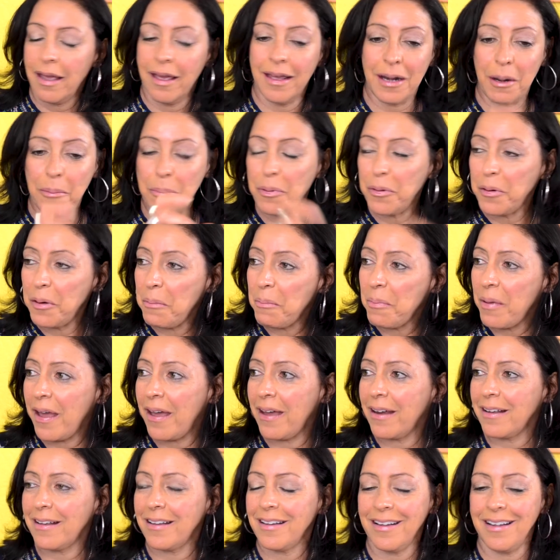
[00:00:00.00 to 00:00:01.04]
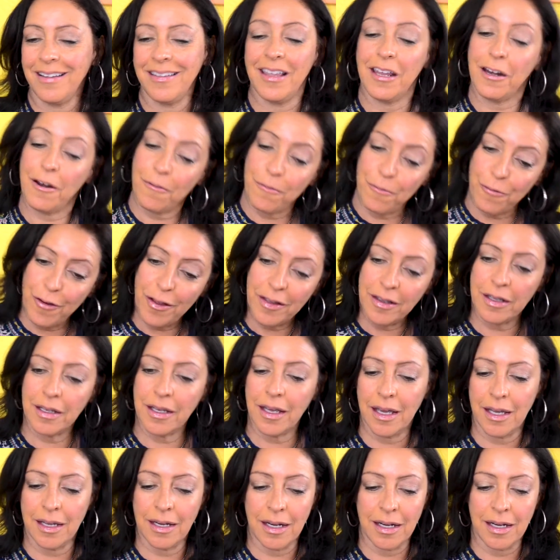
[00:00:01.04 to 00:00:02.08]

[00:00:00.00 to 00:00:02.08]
And I put it back and then it fell again.